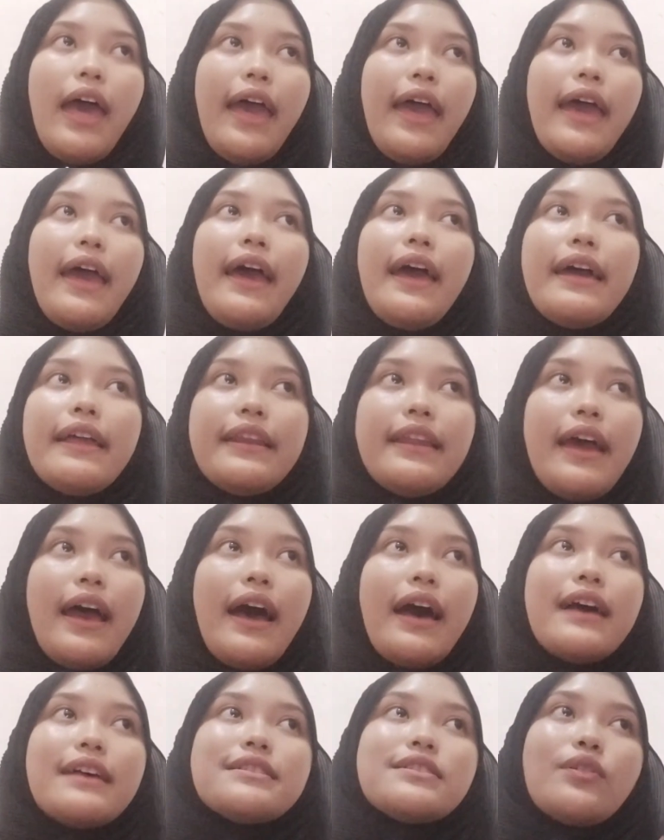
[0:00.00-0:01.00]
and
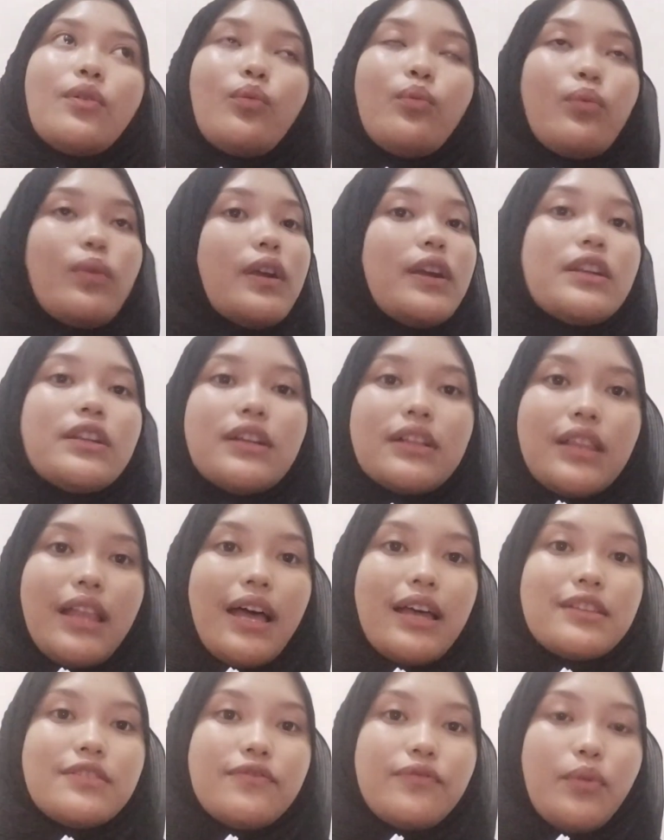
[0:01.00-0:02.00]
has word
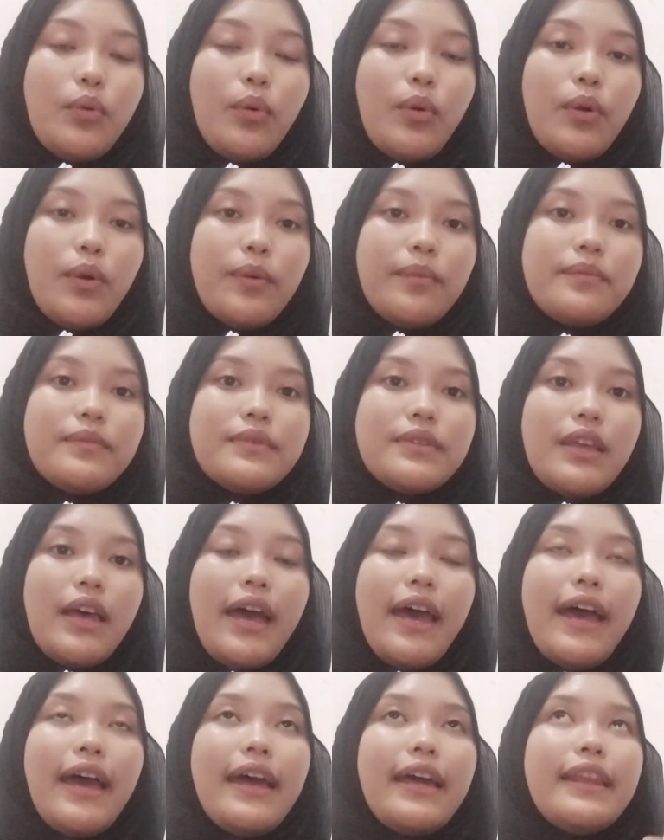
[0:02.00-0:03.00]
class forms,
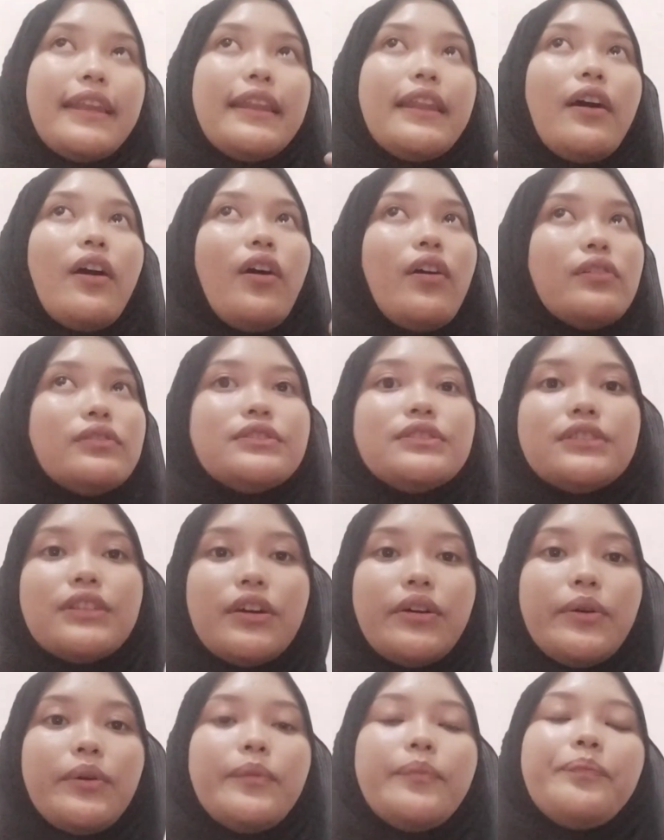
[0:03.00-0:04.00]
and
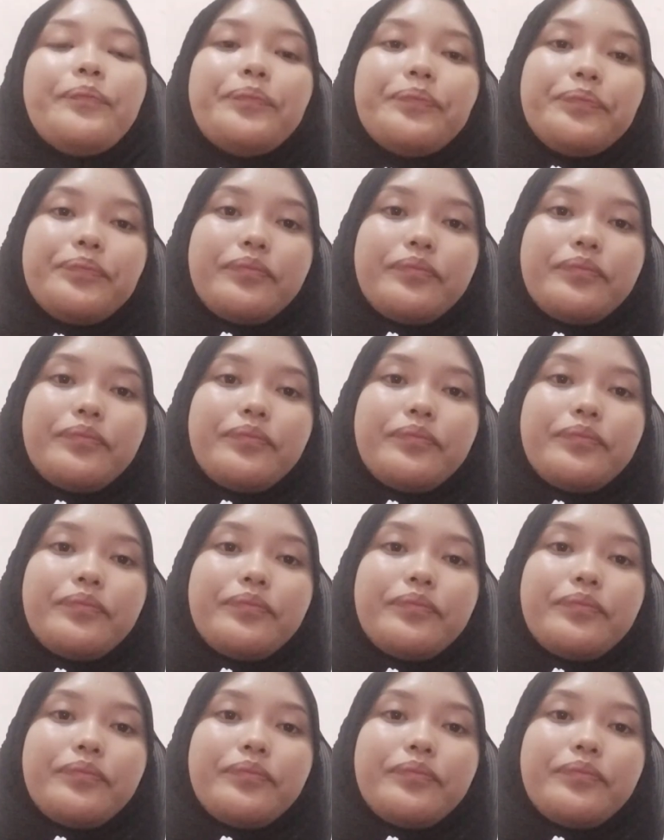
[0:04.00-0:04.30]
also